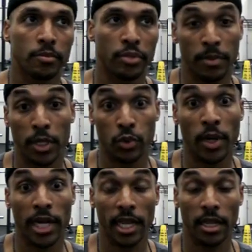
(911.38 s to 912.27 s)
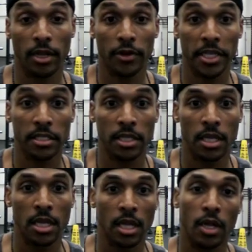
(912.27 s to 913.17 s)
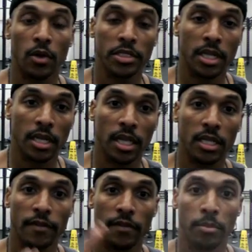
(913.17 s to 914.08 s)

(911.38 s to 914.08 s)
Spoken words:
pretty much 180 degrees, go into the negative